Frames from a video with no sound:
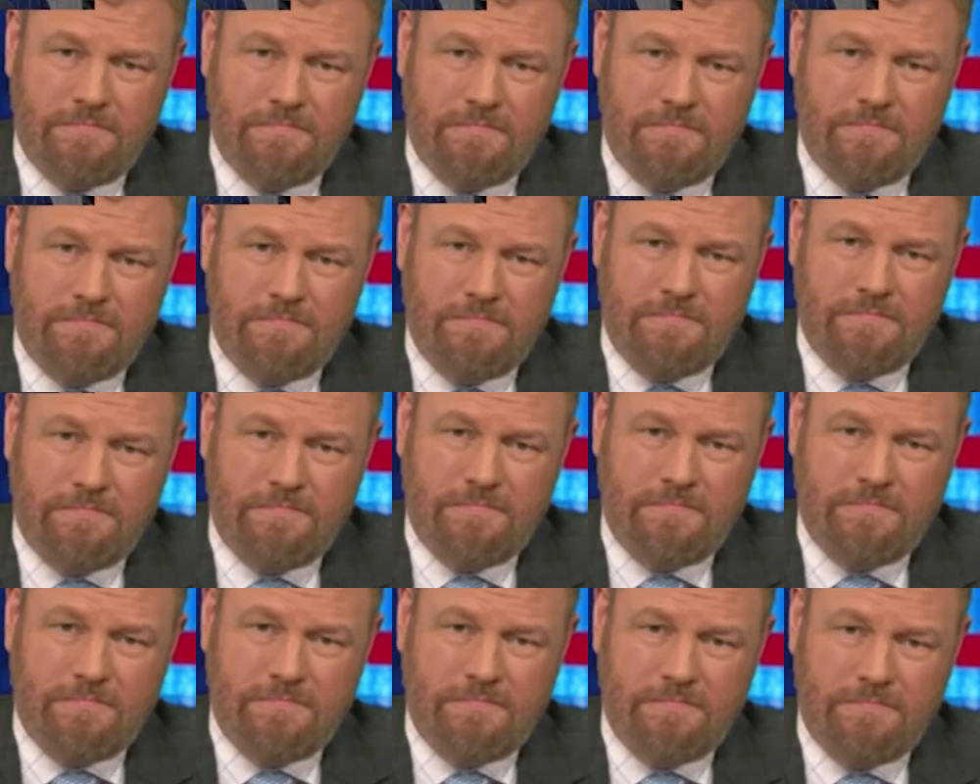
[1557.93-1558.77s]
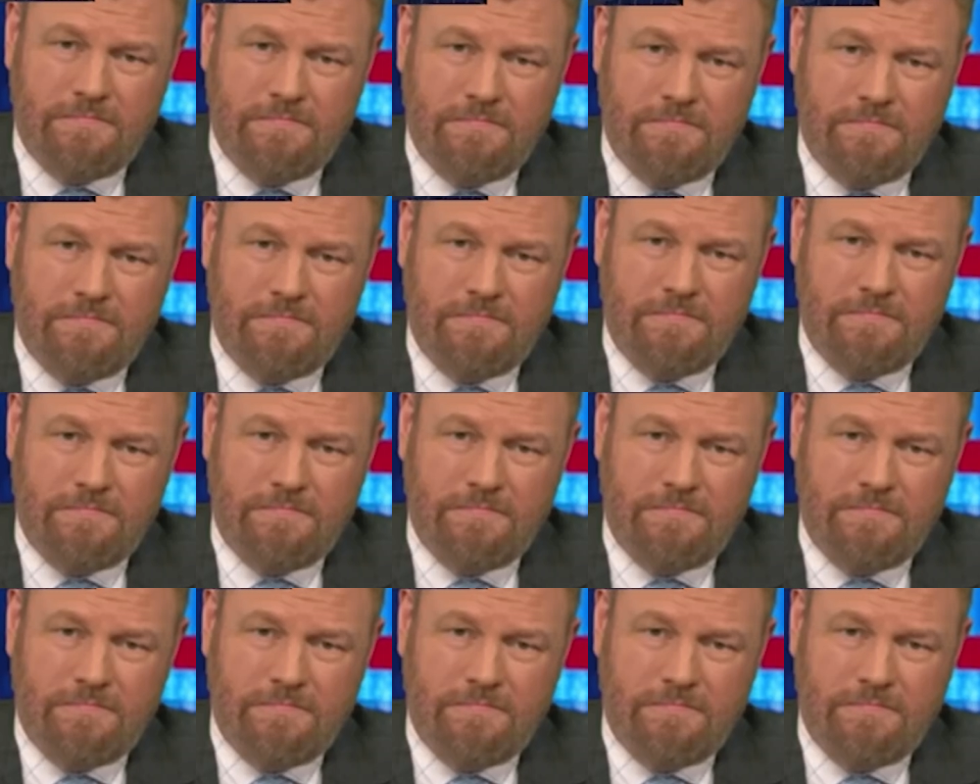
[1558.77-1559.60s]

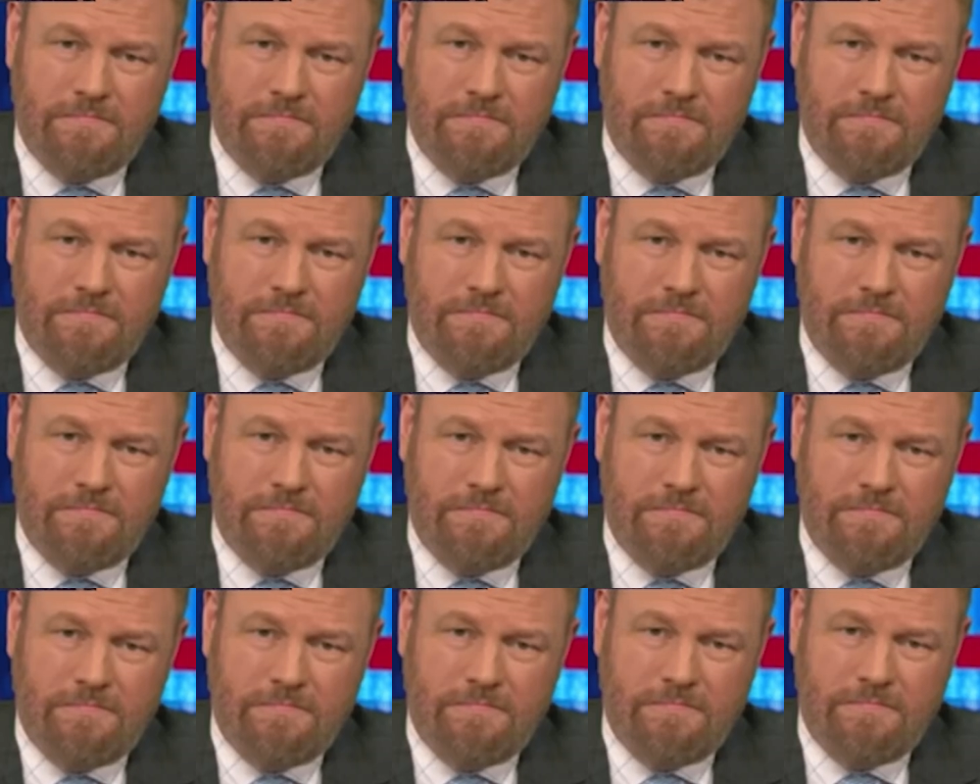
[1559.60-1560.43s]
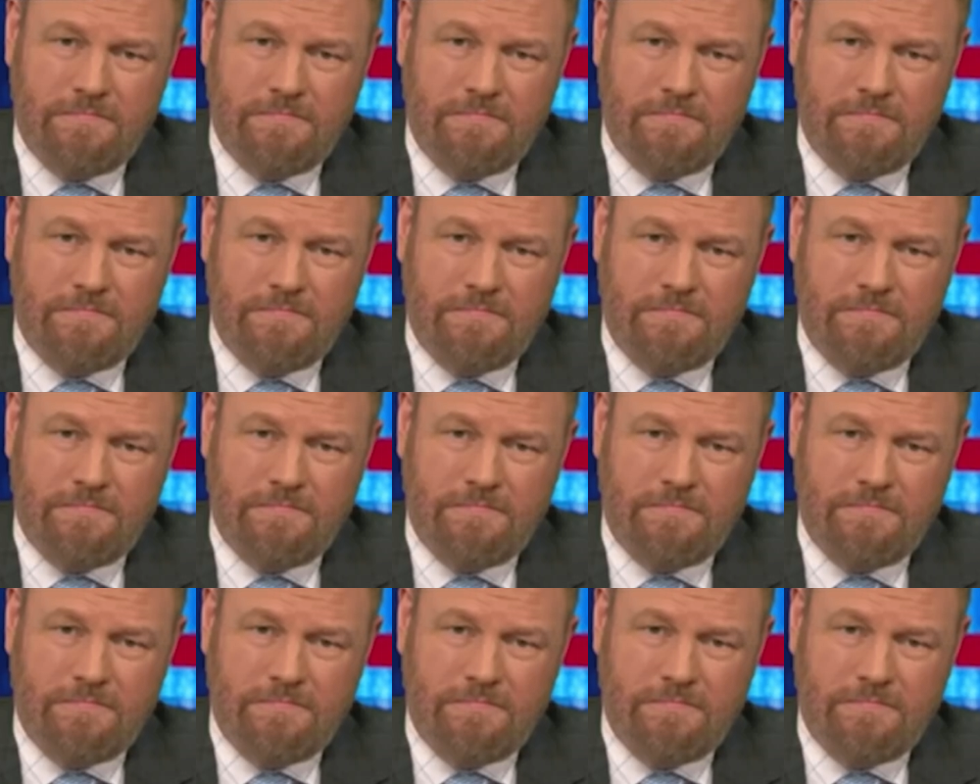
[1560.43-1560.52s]
[no speech]